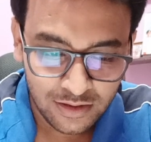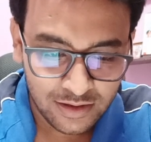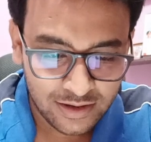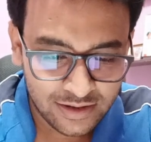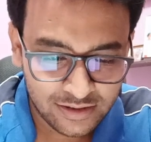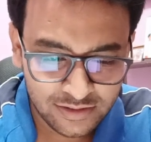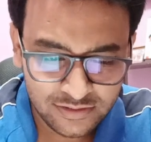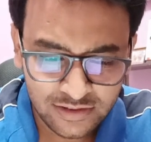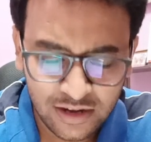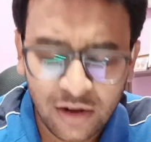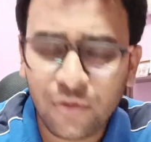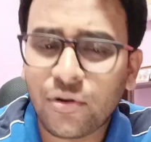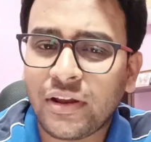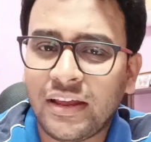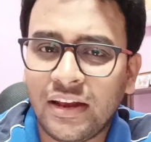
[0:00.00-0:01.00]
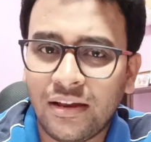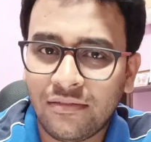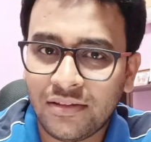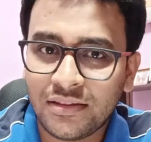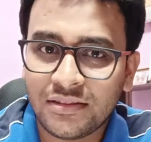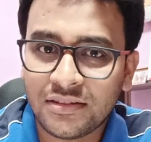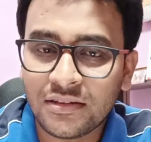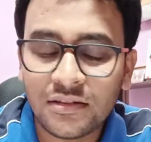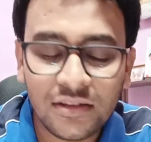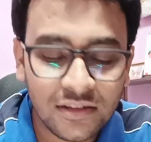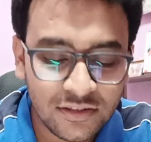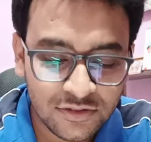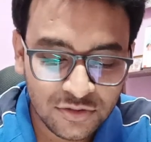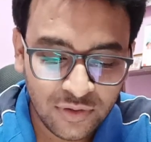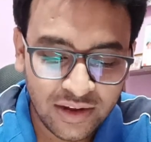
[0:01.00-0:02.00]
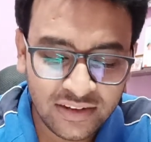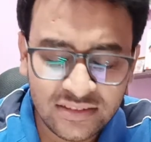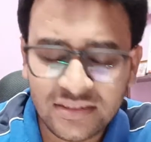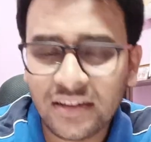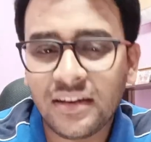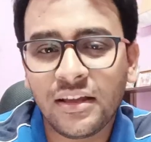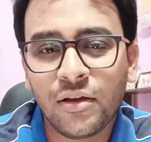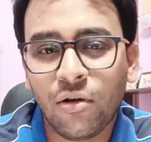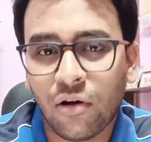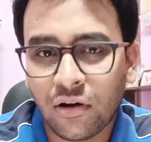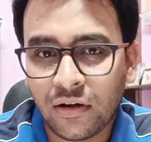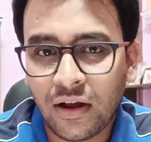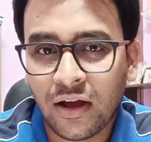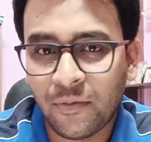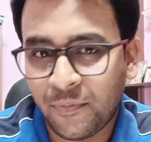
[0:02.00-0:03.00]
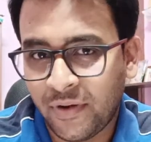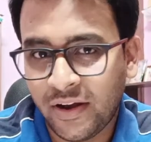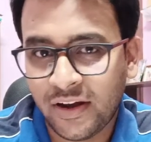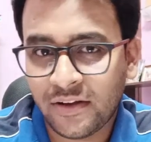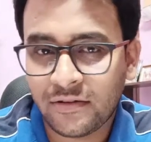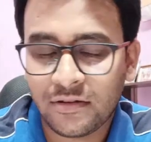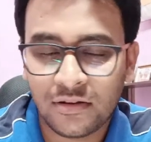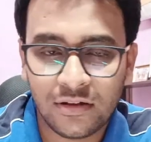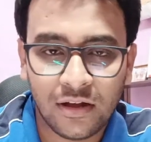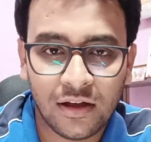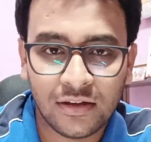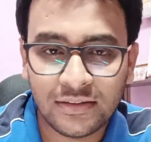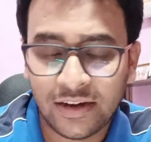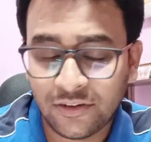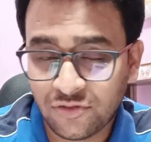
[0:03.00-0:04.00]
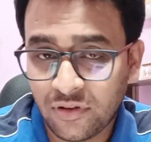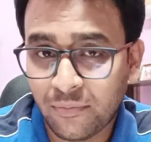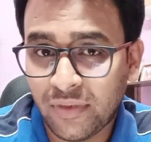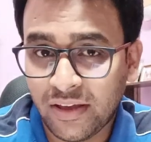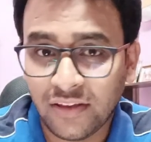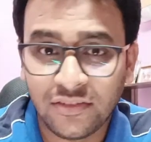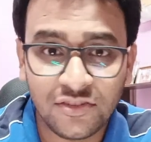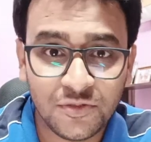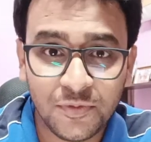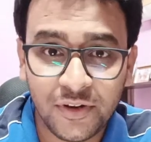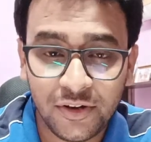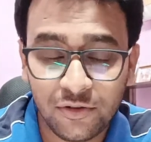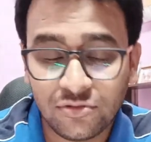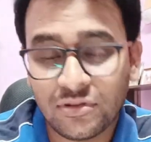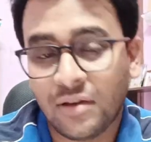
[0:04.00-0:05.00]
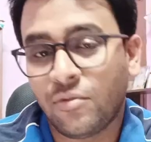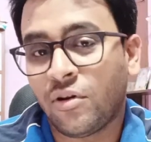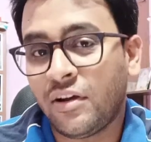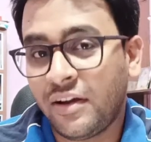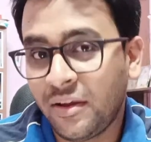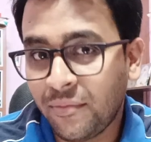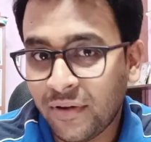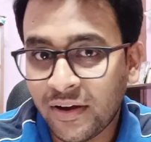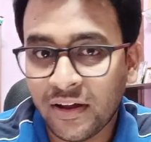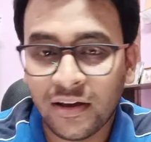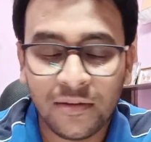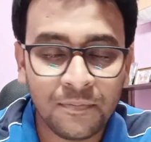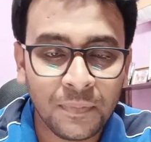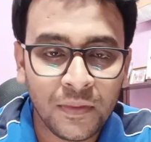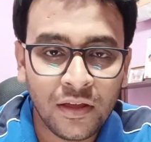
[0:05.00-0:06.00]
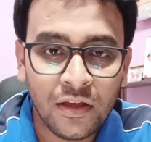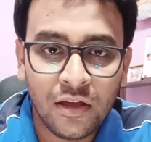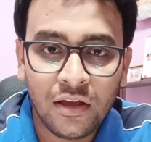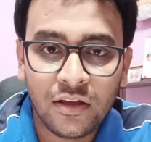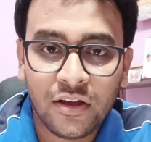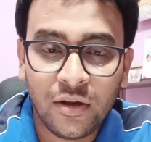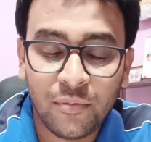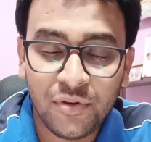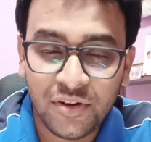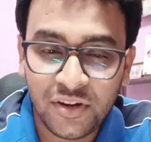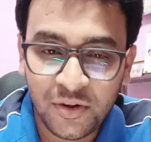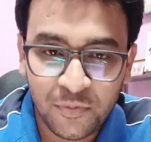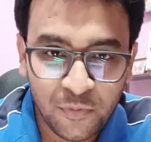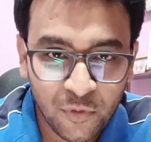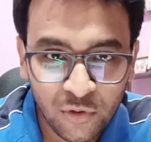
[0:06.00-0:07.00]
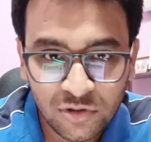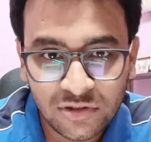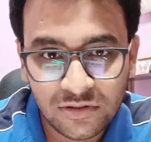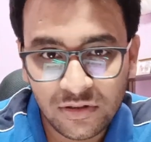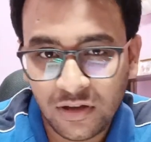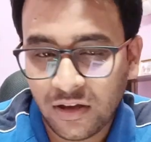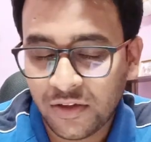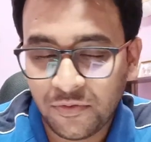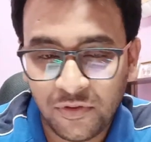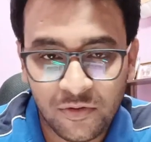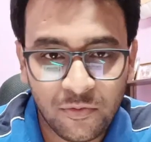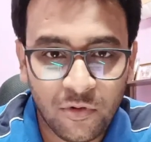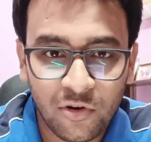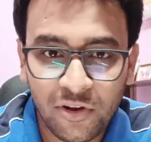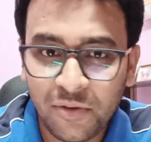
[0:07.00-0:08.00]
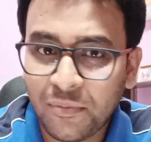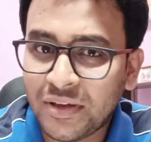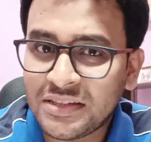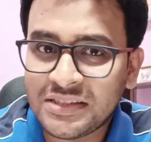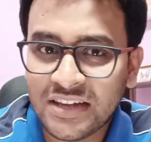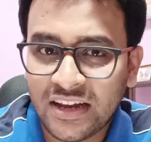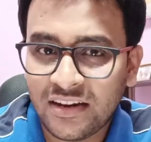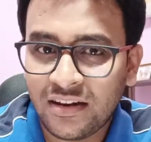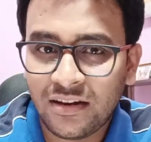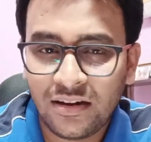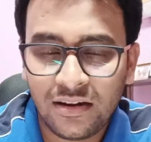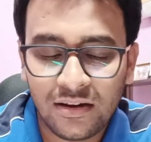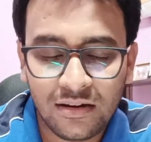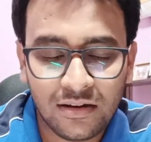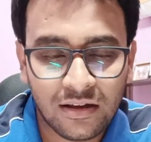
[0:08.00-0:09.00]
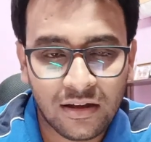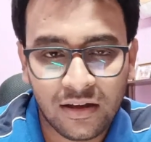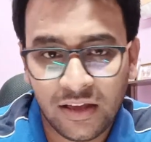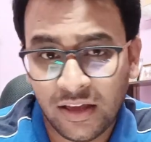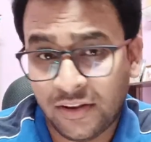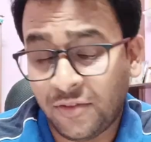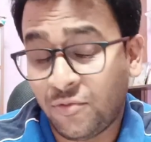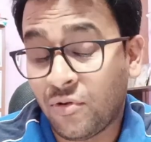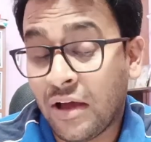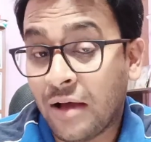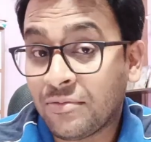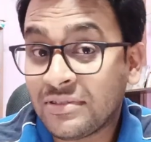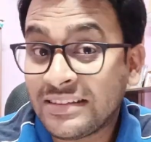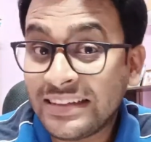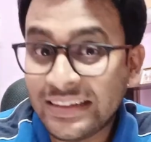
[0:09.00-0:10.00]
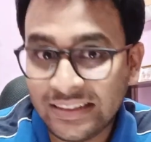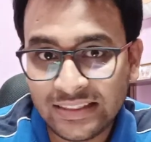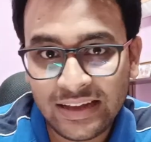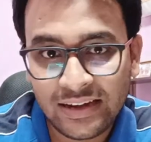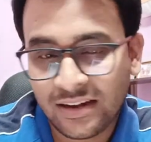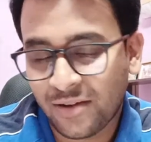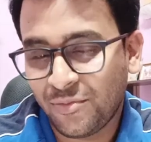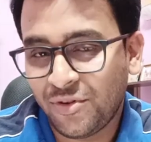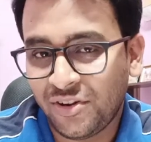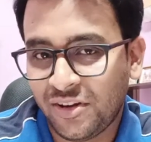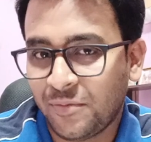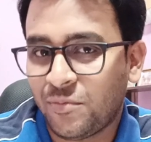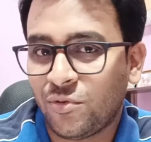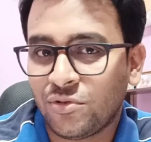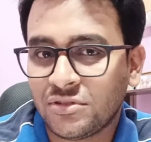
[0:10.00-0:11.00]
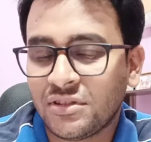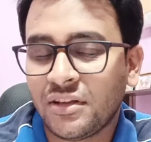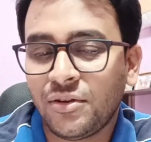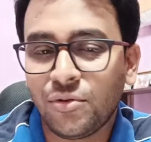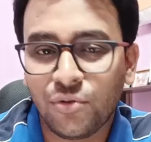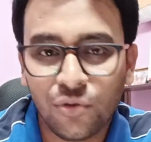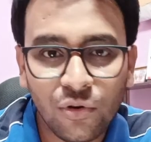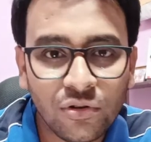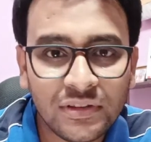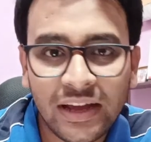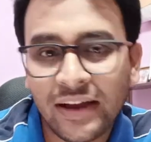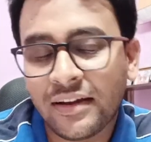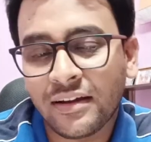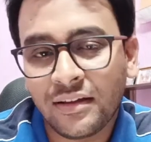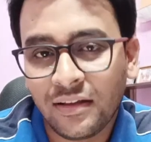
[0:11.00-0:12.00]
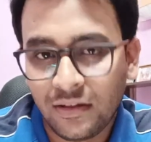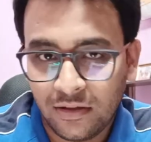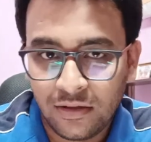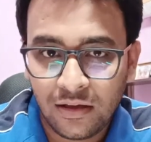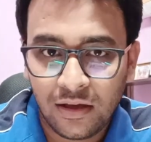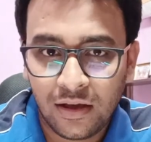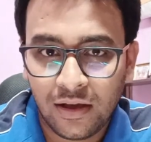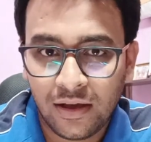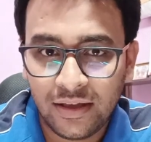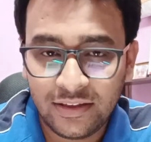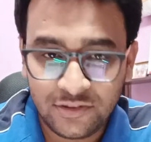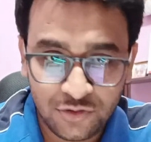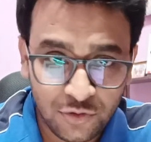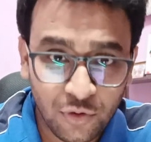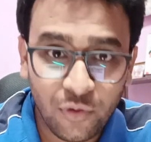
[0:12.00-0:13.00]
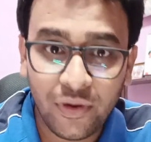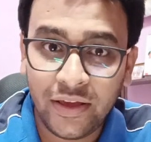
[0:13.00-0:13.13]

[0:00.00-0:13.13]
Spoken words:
and it's around 11:30. So I recently got an update, that's why I'm making this video. So I've already made a community post. If you're following my channel and if you have seen that community post, then you know that ISRO